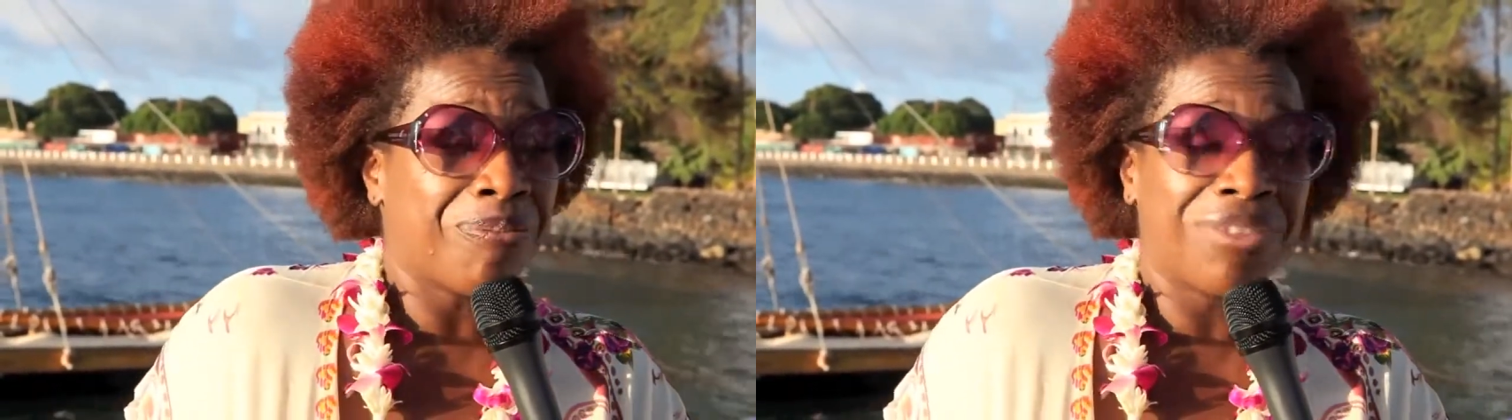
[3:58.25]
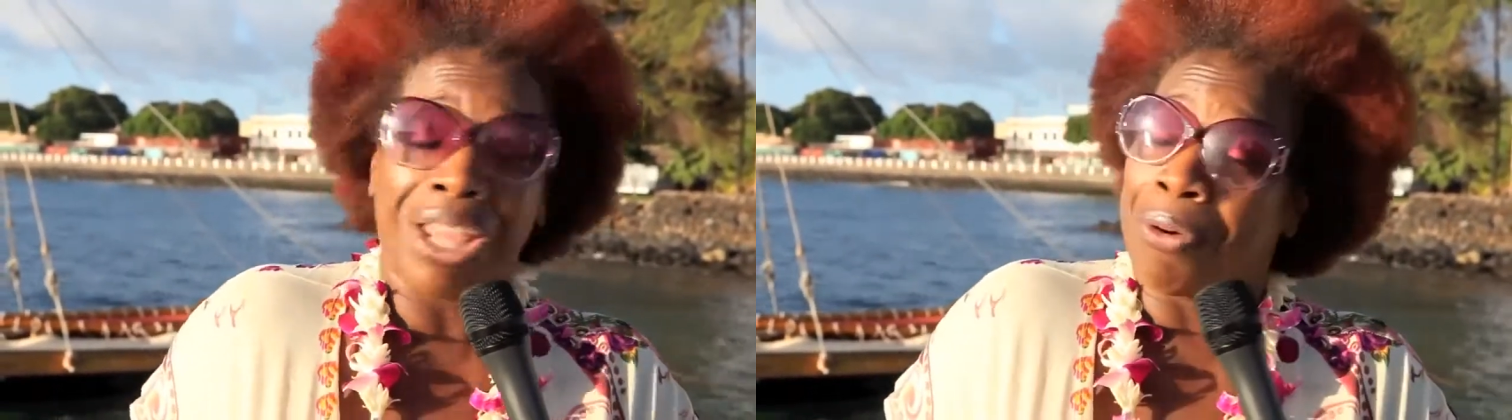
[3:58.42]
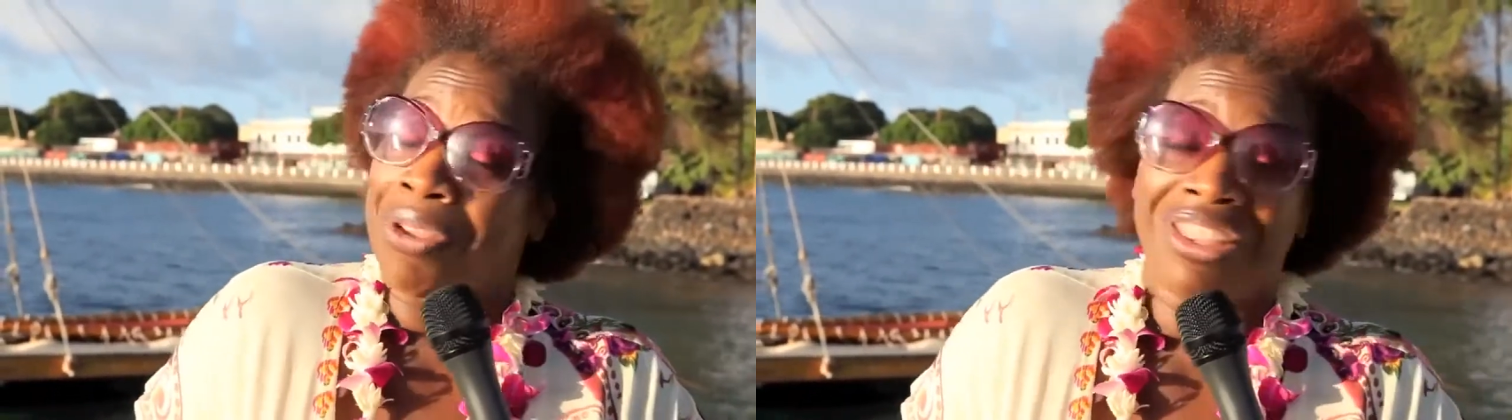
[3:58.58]

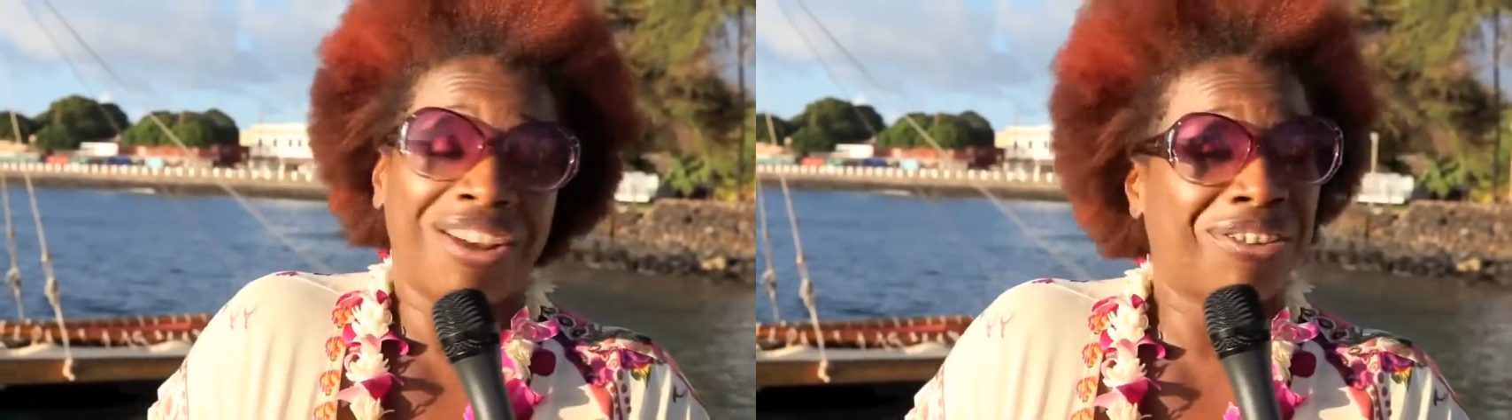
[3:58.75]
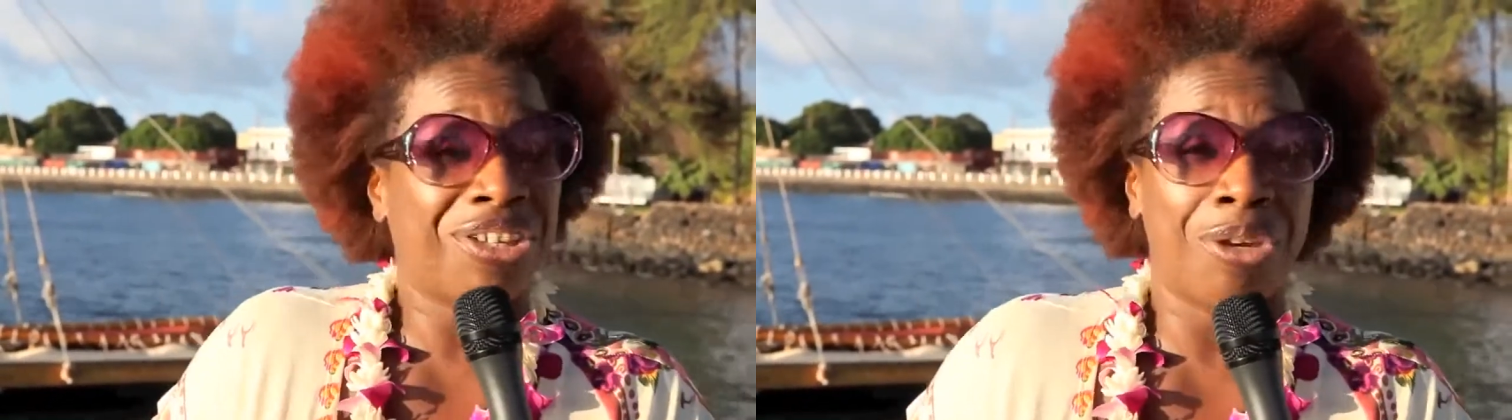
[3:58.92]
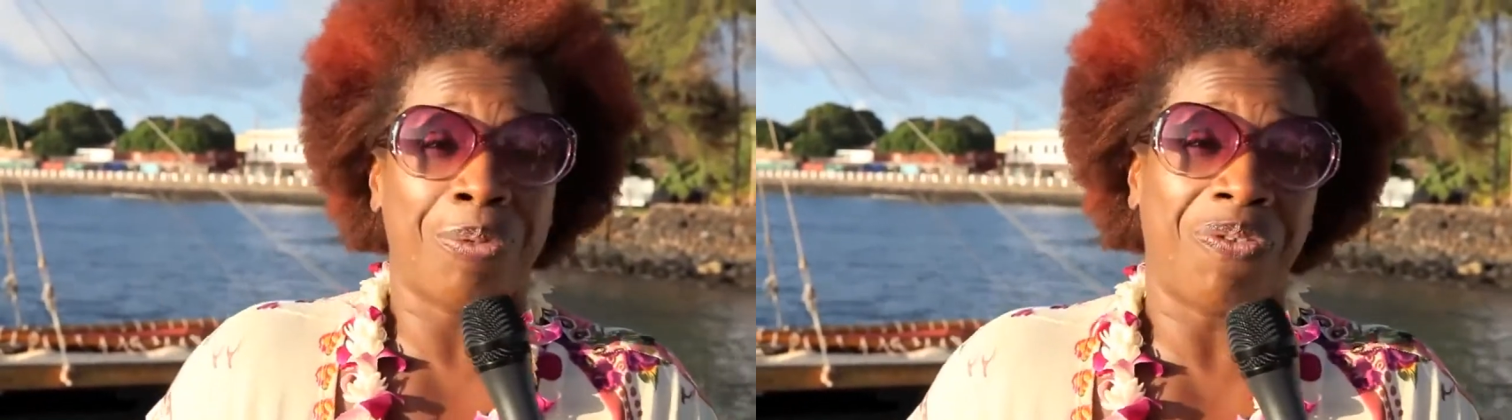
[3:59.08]
They were there the
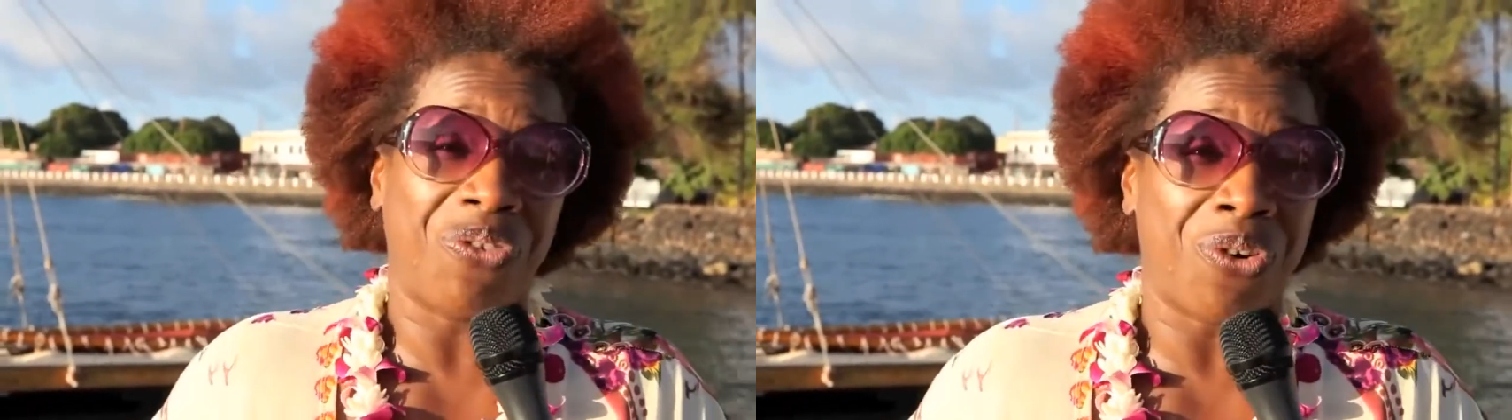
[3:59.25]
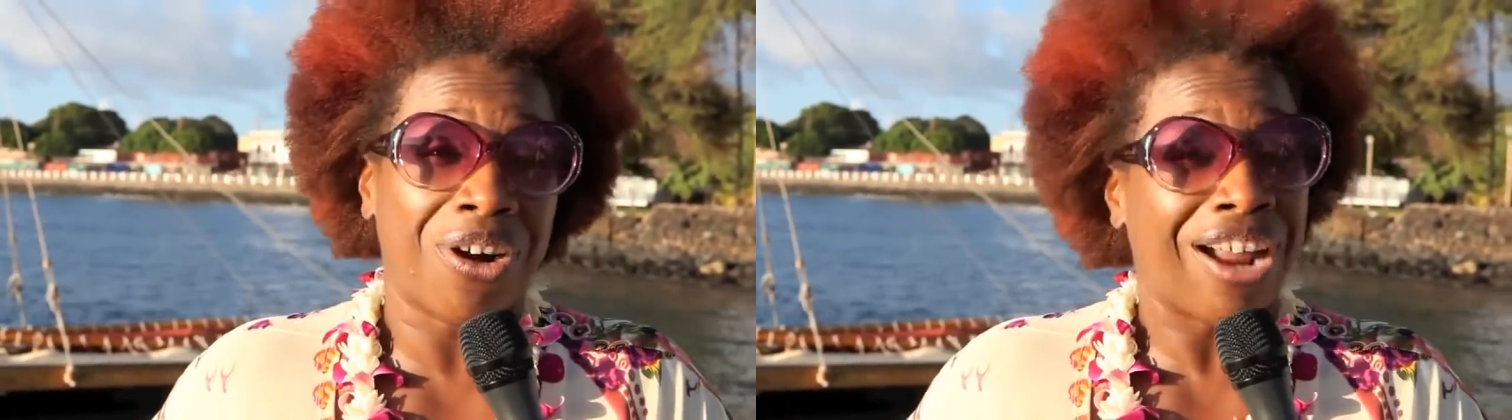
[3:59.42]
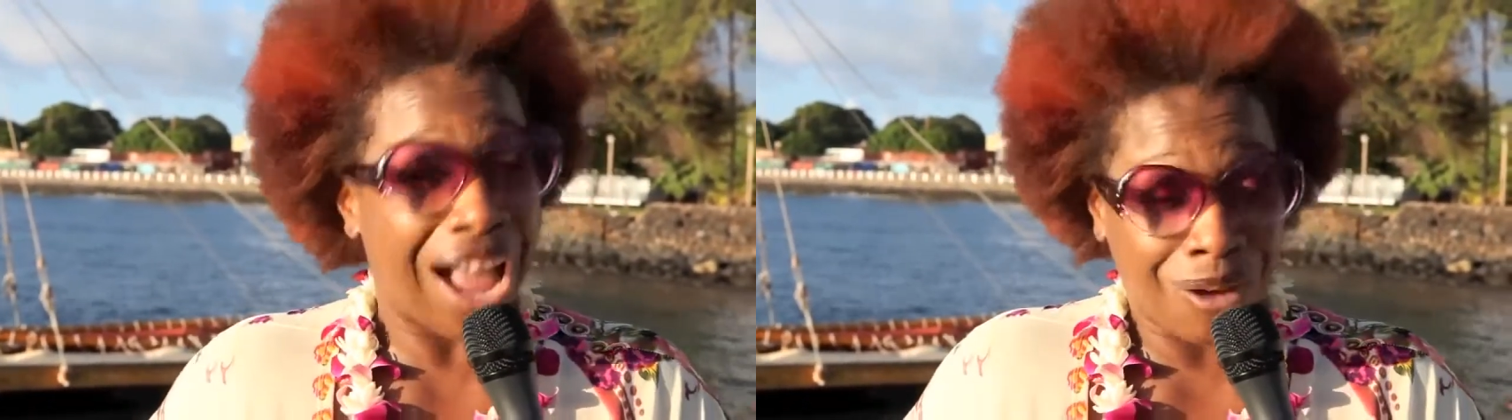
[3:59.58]
year
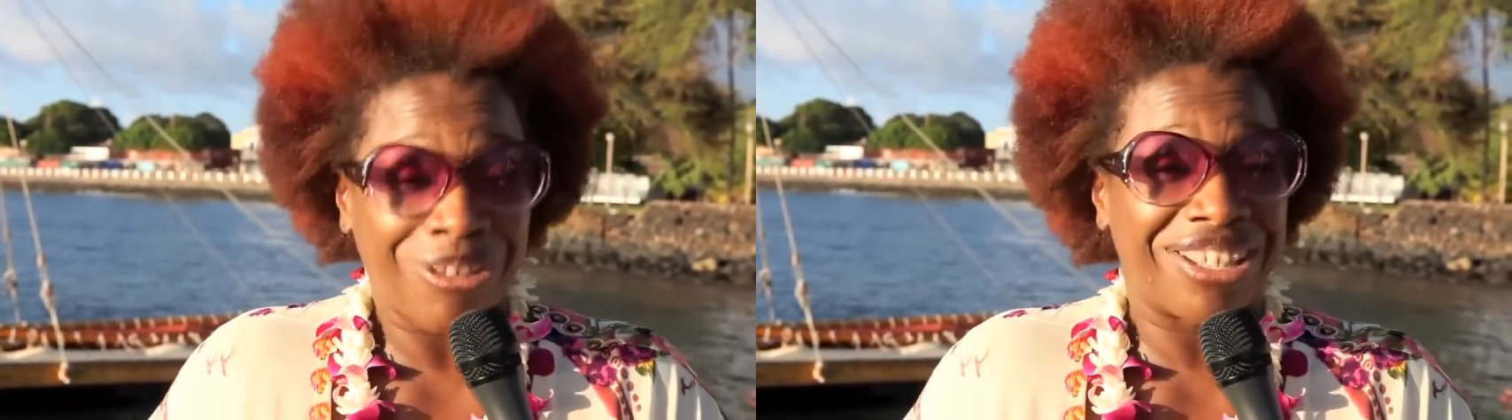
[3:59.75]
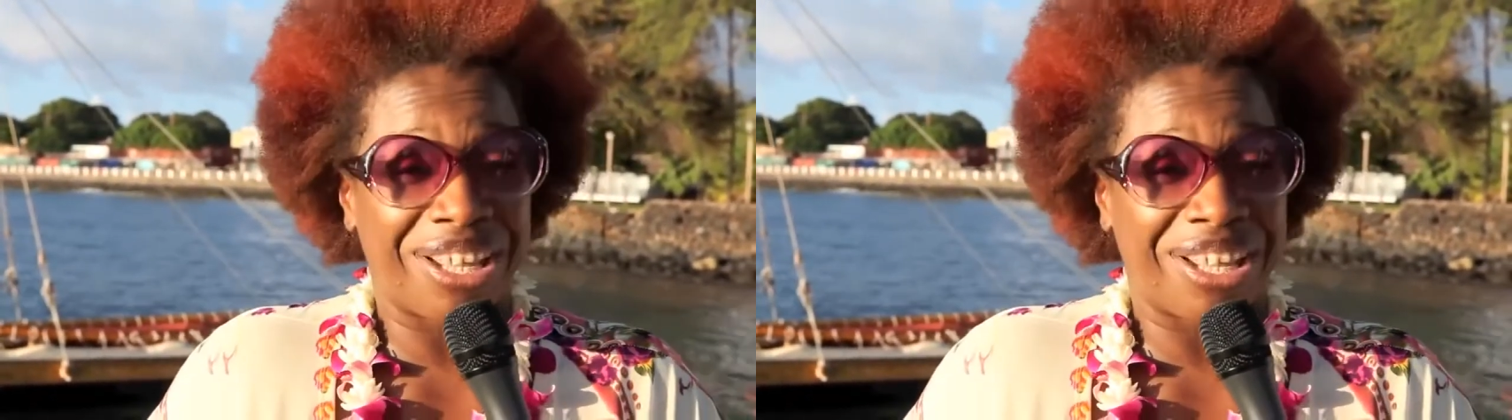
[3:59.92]
before. I was